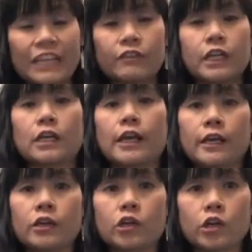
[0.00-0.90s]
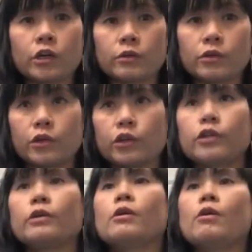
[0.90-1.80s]
give it a, a
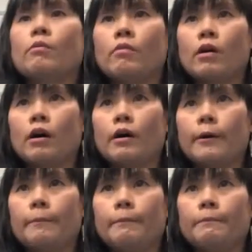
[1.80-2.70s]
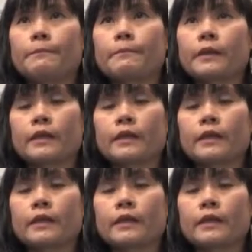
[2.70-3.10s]
good um,